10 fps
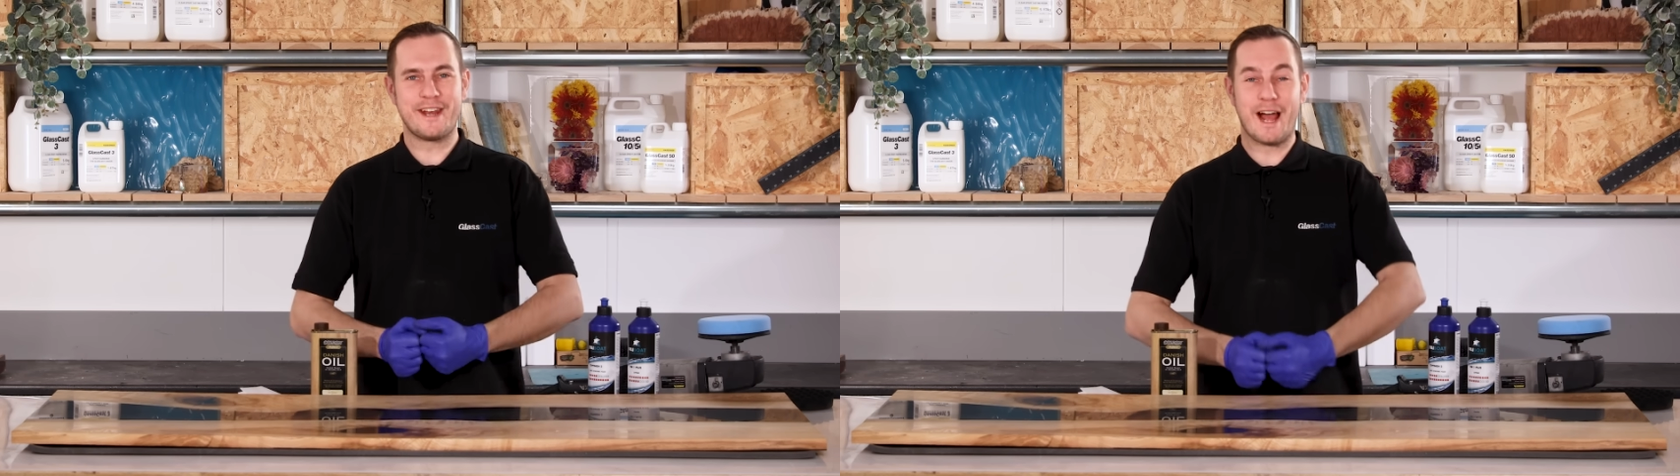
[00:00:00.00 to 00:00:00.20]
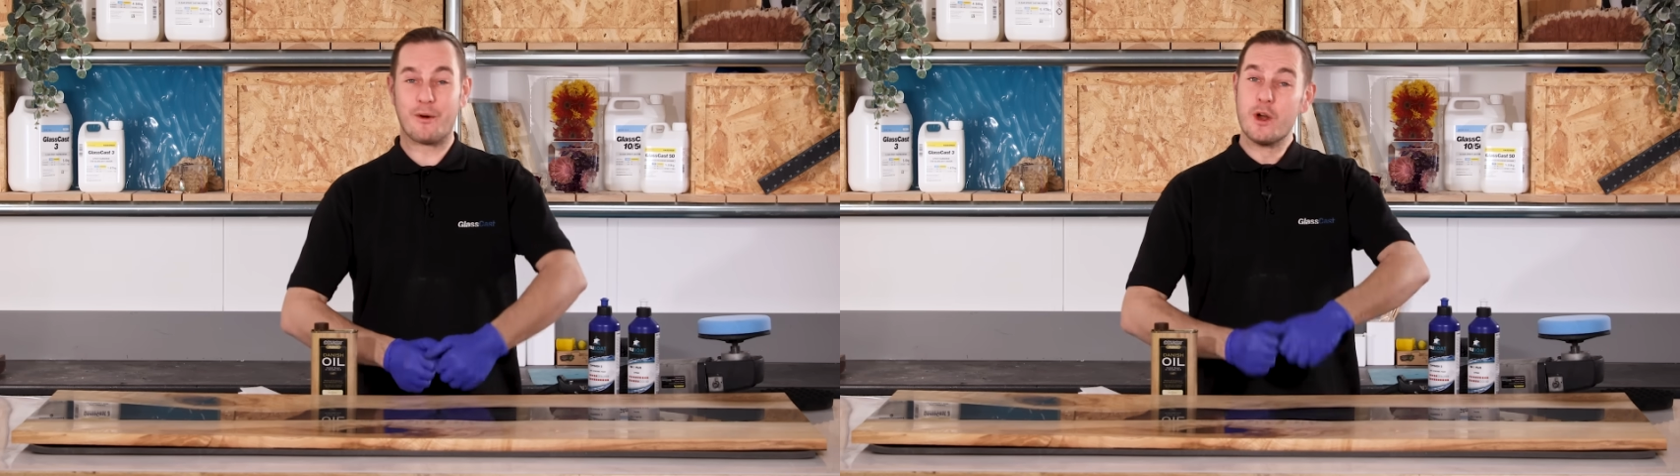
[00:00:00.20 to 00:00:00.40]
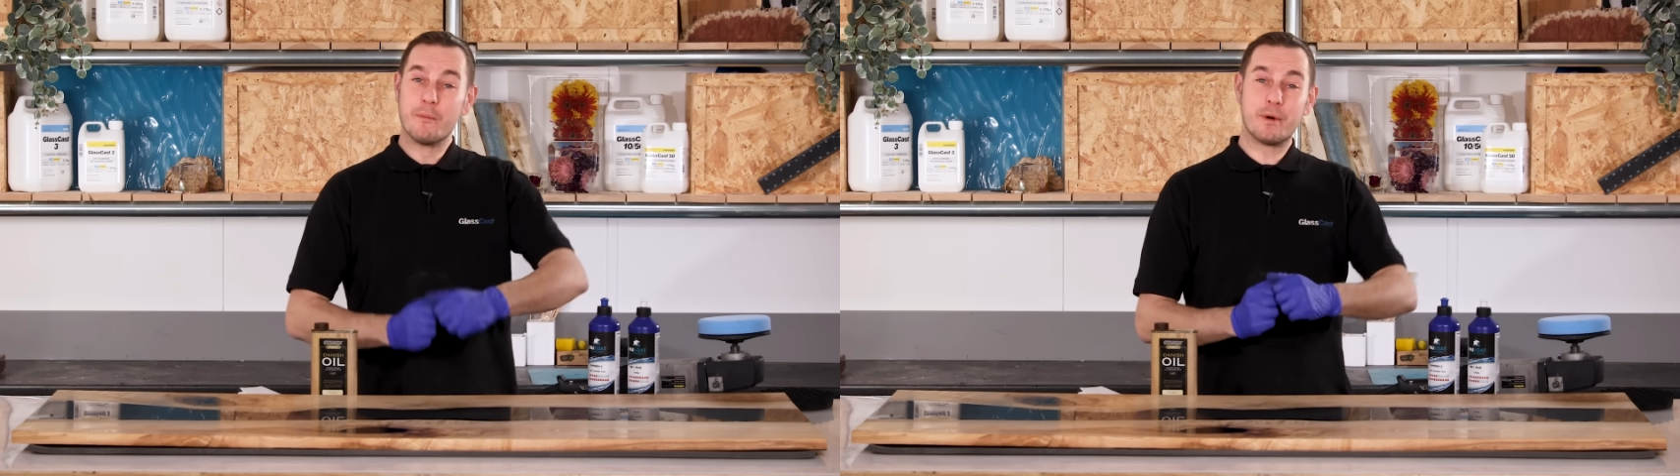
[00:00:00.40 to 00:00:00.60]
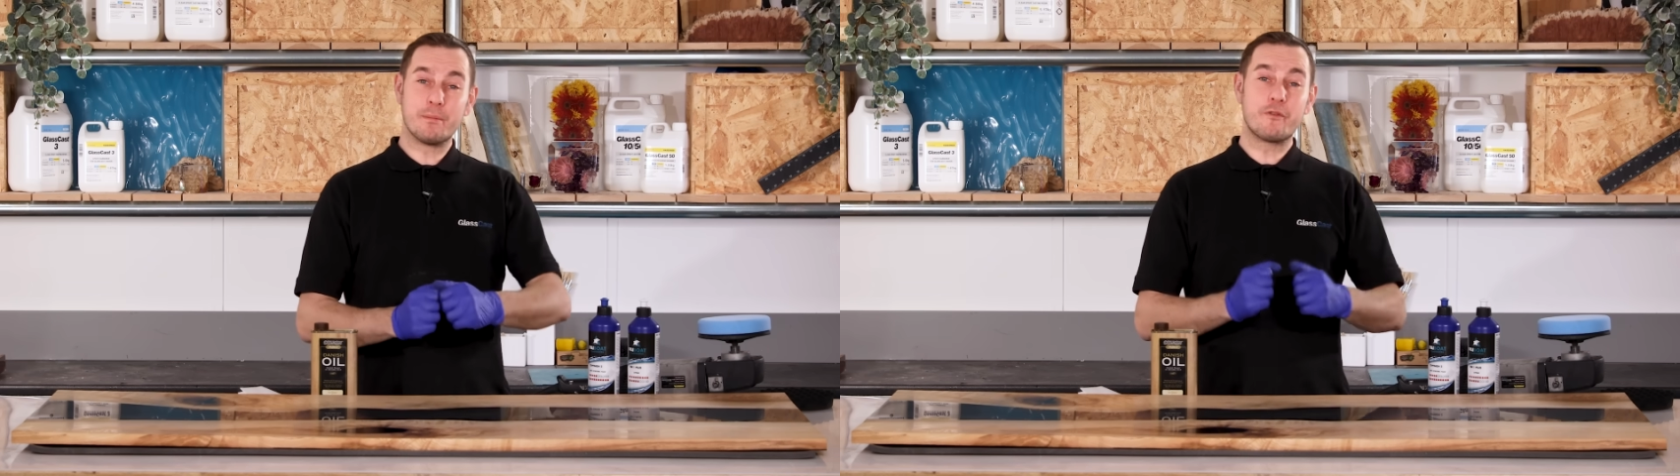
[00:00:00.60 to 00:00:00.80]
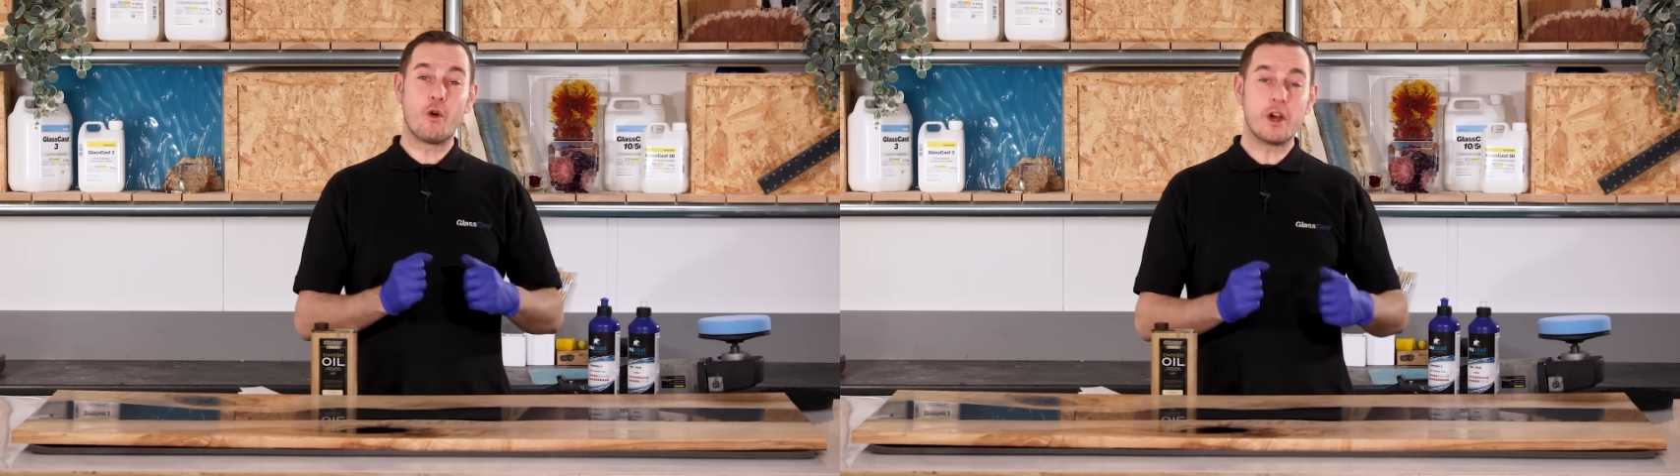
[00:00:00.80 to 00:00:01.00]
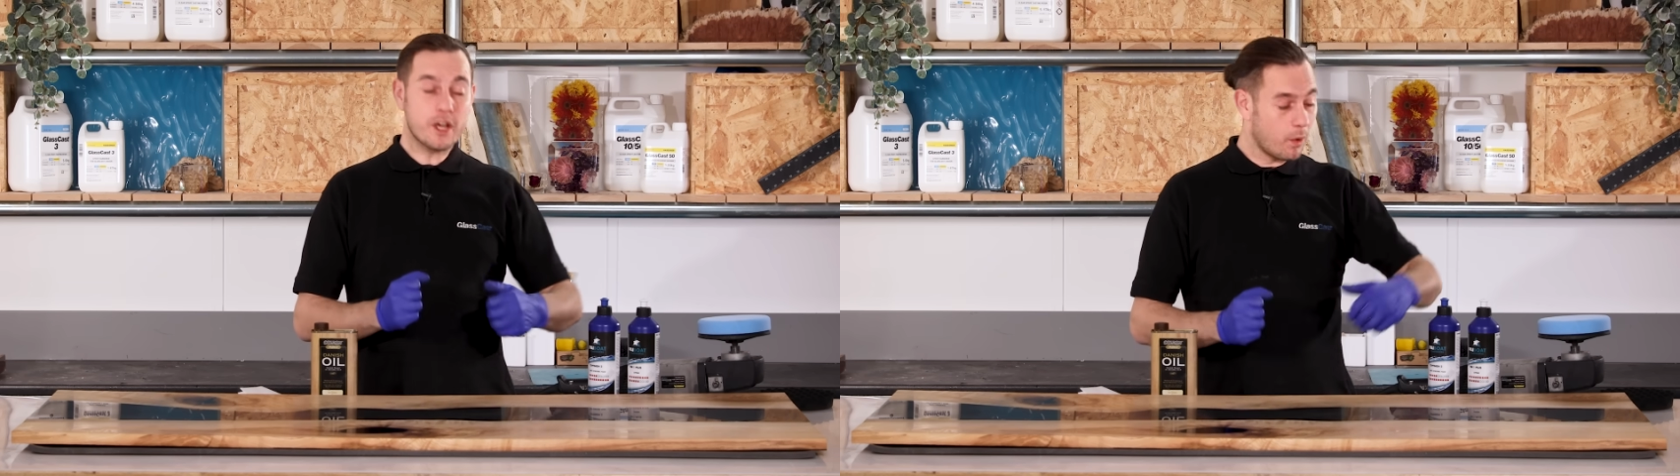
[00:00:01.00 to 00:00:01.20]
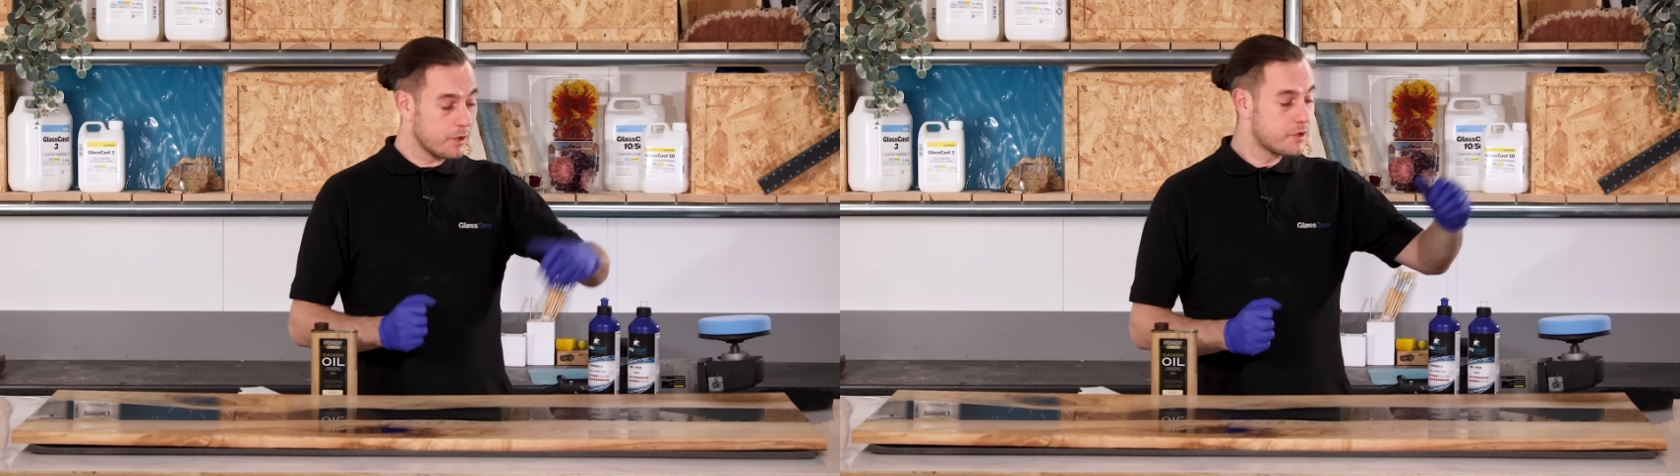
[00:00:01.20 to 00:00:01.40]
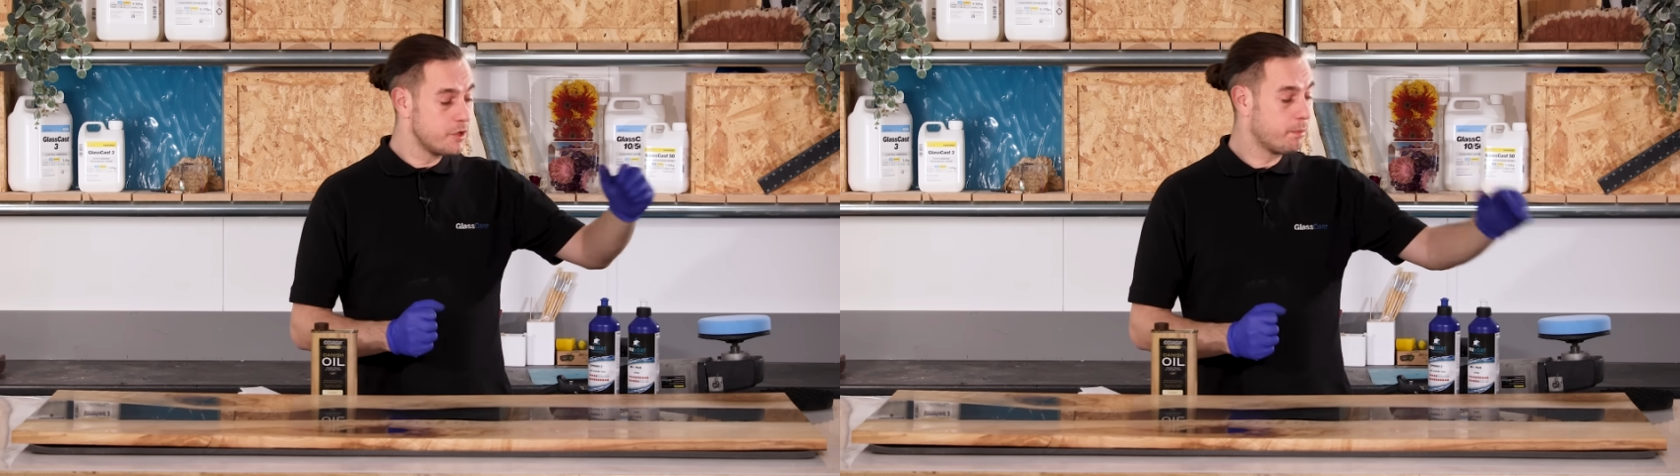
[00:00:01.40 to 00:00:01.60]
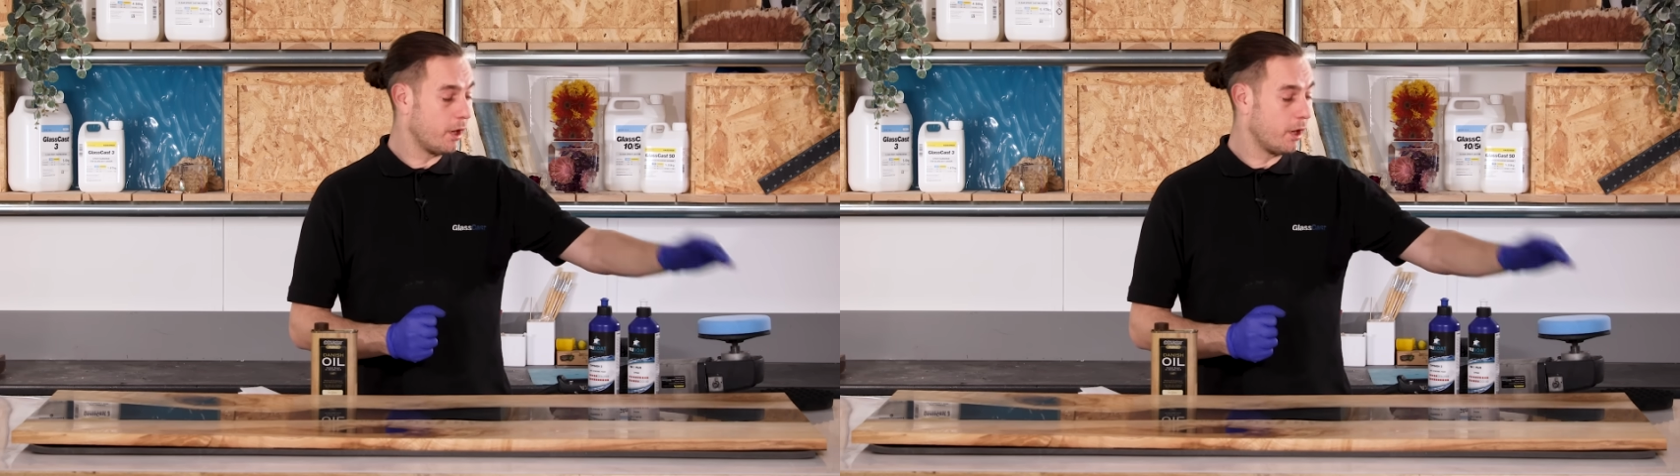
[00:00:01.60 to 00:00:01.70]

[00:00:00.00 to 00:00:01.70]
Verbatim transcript: now, but before I go on to